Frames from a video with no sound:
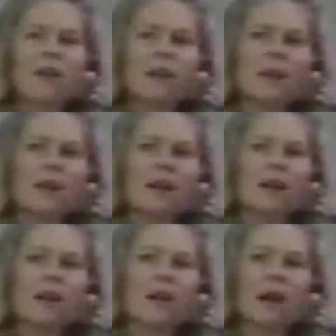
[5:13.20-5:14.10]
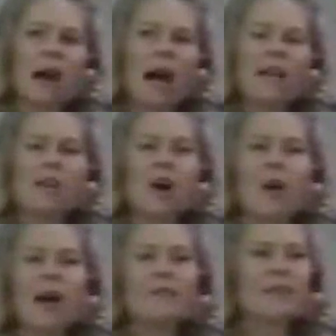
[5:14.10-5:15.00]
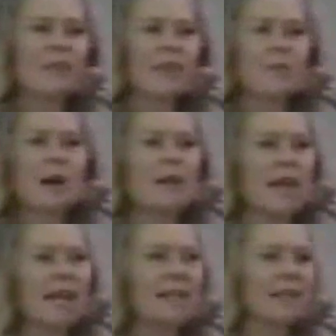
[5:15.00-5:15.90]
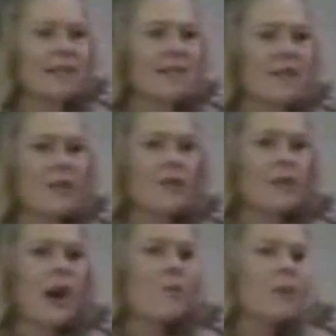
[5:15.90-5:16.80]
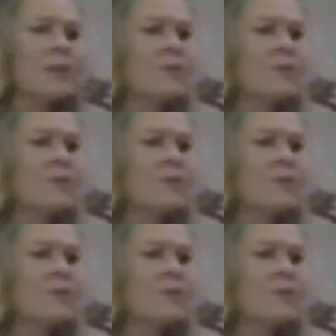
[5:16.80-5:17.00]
that I know everything about aliens and that they're all